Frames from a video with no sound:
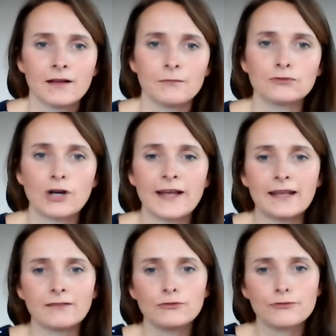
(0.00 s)
we'll try
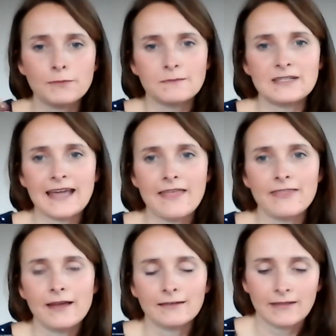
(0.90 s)
and group them
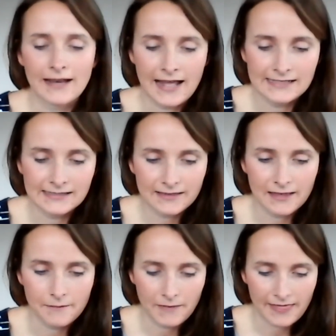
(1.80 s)
together and ask
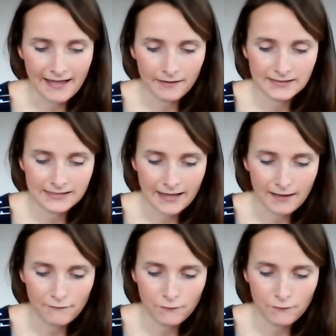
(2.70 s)
them in that uh,